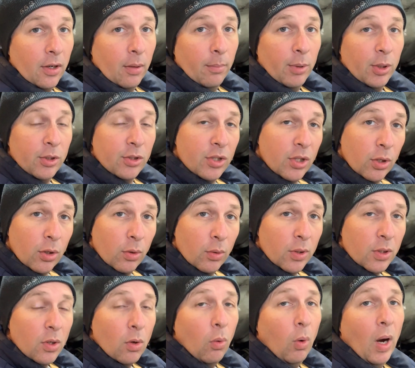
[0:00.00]
number two
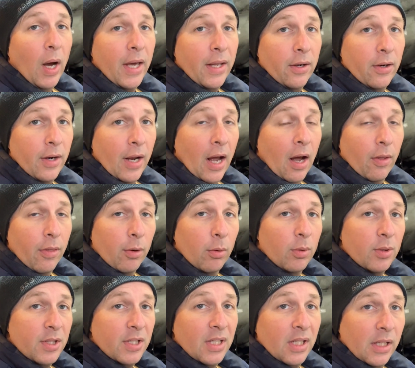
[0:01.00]
is quieter now. There
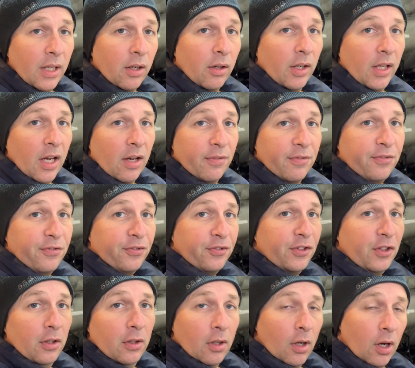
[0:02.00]
was clearly a
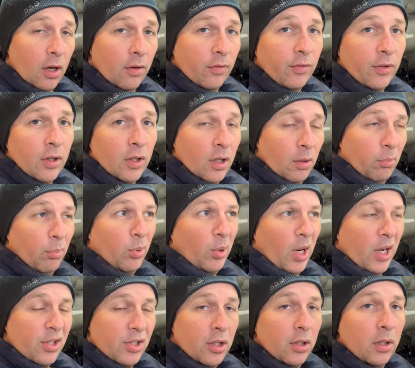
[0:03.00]
pfft of
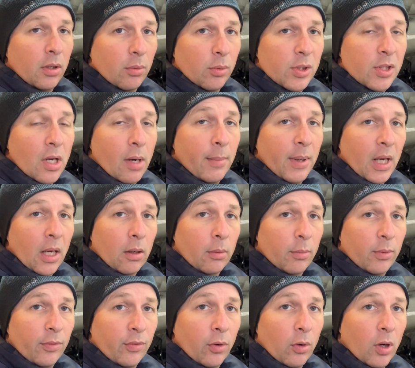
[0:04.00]
compression that was coming out
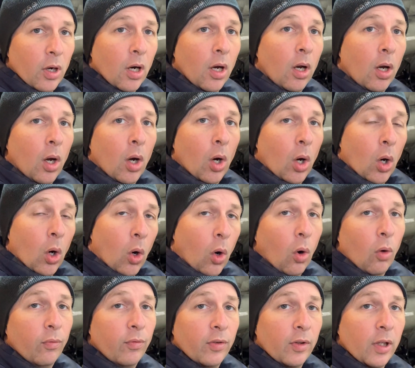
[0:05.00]
before.
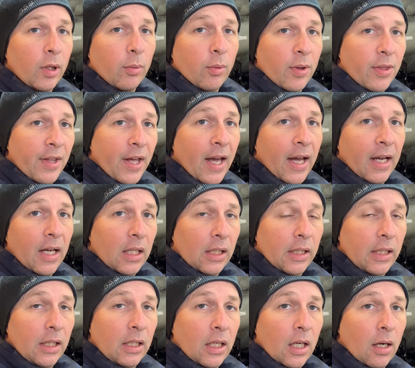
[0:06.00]
Hopefully with that
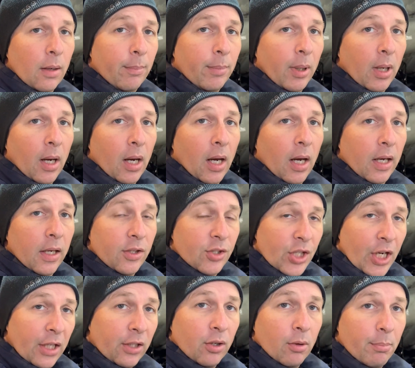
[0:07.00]
cleaned up
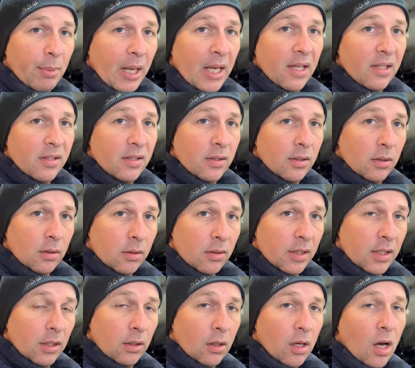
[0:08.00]
injector base
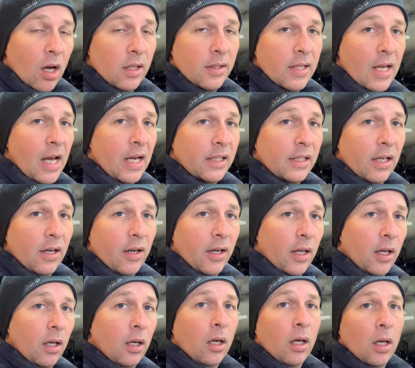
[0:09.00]
seal contact
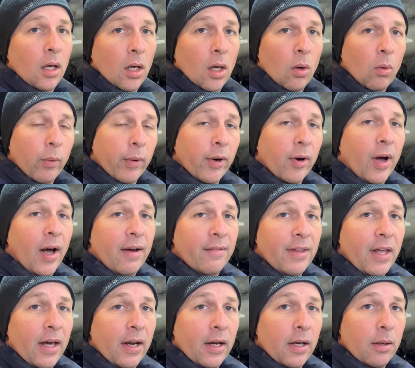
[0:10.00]
area, we don't have
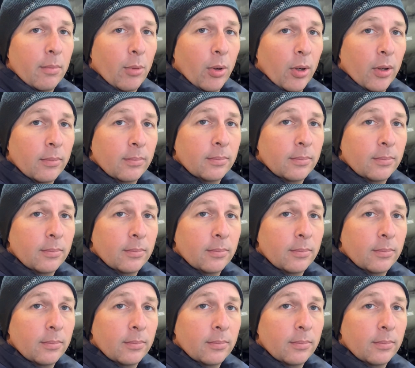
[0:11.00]
that anymore.